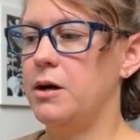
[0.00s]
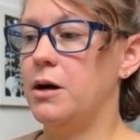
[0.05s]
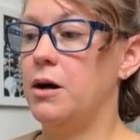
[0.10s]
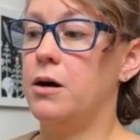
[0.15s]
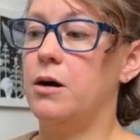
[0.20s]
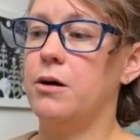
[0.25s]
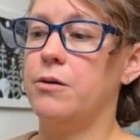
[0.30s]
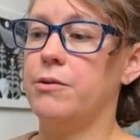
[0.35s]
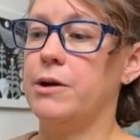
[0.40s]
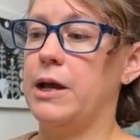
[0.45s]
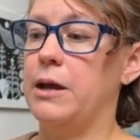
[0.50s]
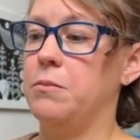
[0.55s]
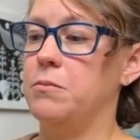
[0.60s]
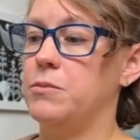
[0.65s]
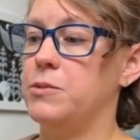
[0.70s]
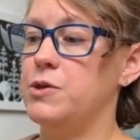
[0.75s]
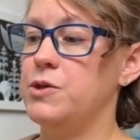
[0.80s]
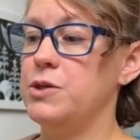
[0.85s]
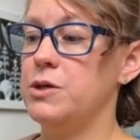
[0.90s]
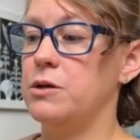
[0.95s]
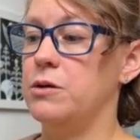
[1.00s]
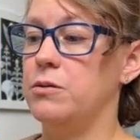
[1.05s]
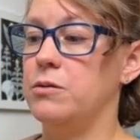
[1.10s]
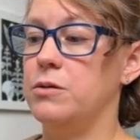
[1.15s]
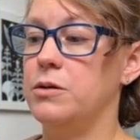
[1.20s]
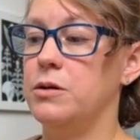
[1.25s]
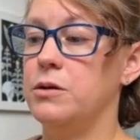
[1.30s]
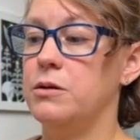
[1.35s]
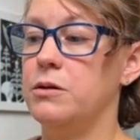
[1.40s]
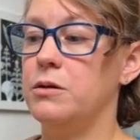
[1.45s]
All right, so
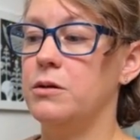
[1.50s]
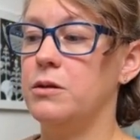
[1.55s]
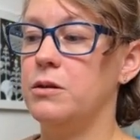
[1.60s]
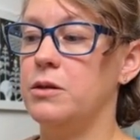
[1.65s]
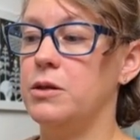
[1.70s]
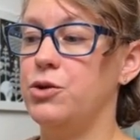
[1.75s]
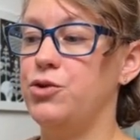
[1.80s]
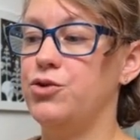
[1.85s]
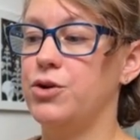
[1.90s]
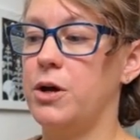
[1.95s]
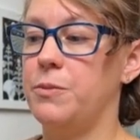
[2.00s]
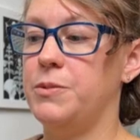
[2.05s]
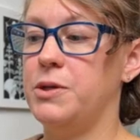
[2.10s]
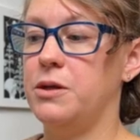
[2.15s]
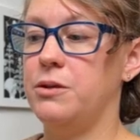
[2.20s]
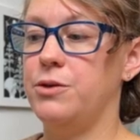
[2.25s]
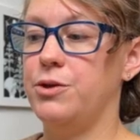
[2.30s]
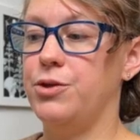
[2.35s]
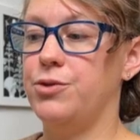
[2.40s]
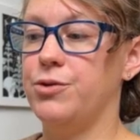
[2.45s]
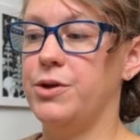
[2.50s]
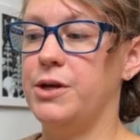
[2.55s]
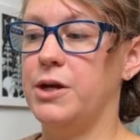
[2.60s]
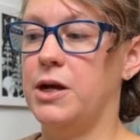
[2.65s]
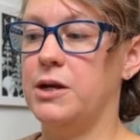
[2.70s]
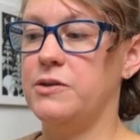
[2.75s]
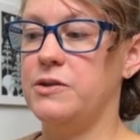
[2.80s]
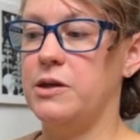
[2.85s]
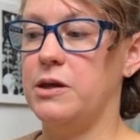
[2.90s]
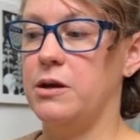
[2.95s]
the drop down, the 3
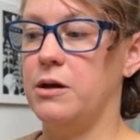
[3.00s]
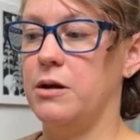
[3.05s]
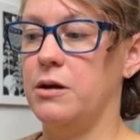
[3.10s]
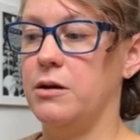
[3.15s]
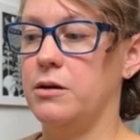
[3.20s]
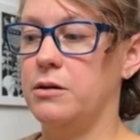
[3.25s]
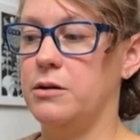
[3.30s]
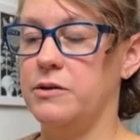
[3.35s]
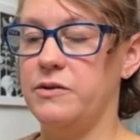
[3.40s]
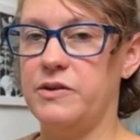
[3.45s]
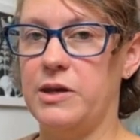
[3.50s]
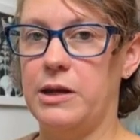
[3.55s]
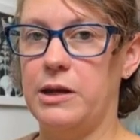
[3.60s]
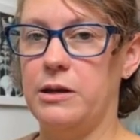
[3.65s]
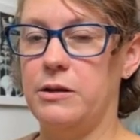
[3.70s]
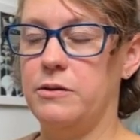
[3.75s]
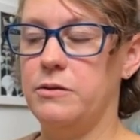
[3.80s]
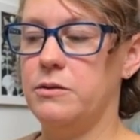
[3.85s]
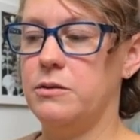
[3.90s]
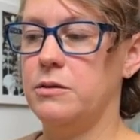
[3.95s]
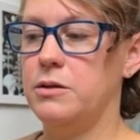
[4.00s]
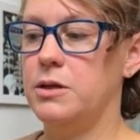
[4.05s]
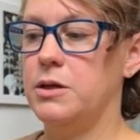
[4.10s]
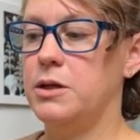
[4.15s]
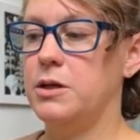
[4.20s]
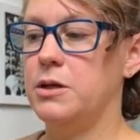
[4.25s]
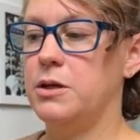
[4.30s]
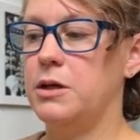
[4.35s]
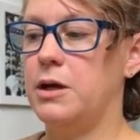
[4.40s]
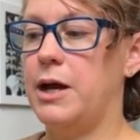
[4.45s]
dots here, the settings,
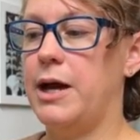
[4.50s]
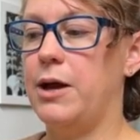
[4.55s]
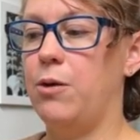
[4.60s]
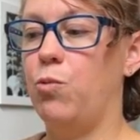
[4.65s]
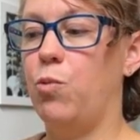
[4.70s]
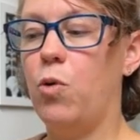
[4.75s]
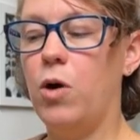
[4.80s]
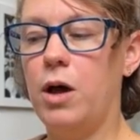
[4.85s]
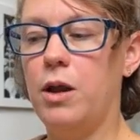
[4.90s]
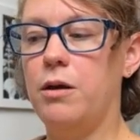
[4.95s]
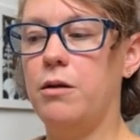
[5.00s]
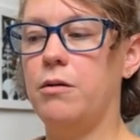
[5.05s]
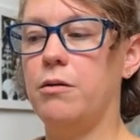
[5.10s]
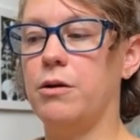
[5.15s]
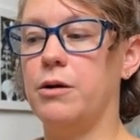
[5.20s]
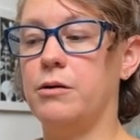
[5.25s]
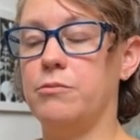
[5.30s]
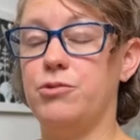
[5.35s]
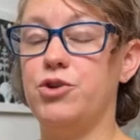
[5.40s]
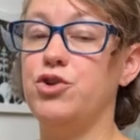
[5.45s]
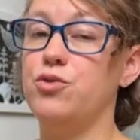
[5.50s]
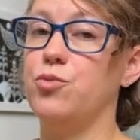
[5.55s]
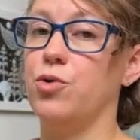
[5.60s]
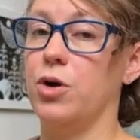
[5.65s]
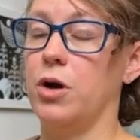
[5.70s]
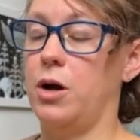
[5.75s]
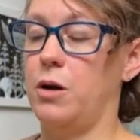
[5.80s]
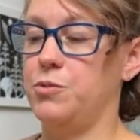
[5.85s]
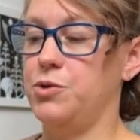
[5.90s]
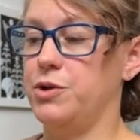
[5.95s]
had 2
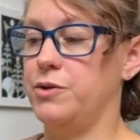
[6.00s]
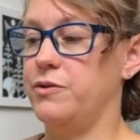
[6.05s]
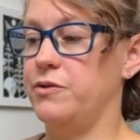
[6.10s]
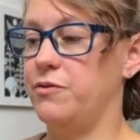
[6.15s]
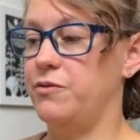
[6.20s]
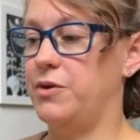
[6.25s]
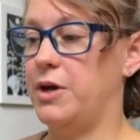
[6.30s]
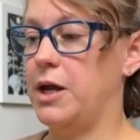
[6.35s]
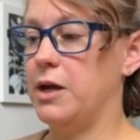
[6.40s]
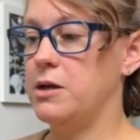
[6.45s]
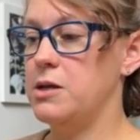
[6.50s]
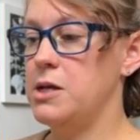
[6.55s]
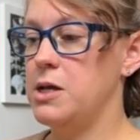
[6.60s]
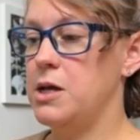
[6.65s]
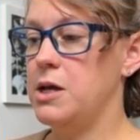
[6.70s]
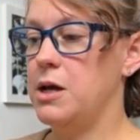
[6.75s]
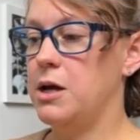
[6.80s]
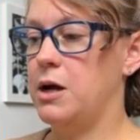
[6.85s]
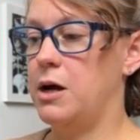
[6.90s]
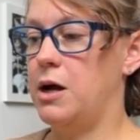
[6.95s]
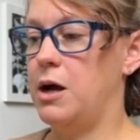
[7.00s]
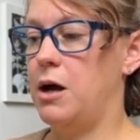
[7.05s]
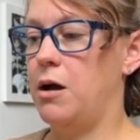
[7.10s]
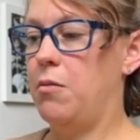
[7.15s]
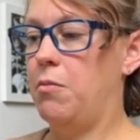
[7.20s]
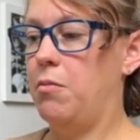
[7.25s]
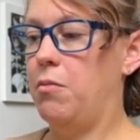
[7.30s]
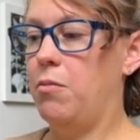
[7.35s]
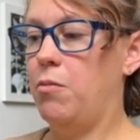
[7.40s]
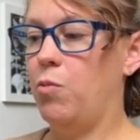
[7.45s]
more options, in fact.
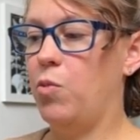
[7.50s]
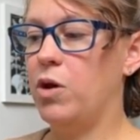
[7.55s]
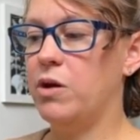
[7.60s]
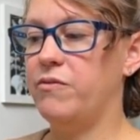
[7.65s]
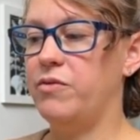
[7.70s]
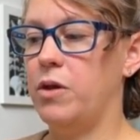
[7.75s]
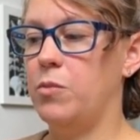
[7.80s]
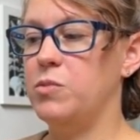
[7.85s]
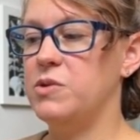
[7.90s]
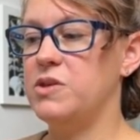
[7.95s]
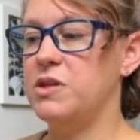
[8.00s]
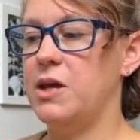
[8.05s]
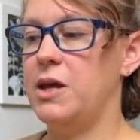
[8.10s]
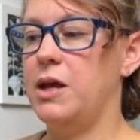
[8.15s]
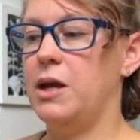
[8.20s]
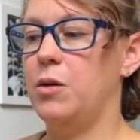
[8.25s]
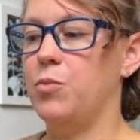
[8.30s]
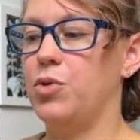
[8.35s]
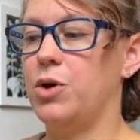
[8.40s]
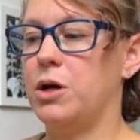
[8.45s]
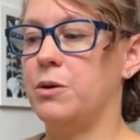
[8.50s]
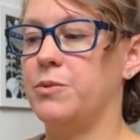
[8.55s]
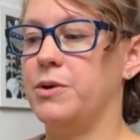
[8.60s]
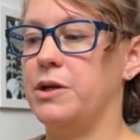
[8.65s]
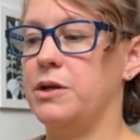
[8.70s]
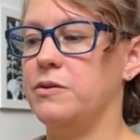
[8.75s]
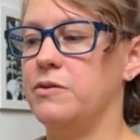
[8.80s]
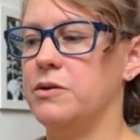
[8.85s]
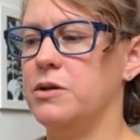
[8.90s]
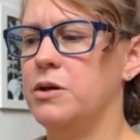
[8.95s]
One of them is the edit
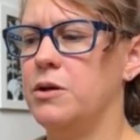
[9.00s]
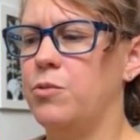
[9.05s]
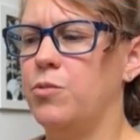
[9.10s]
properties.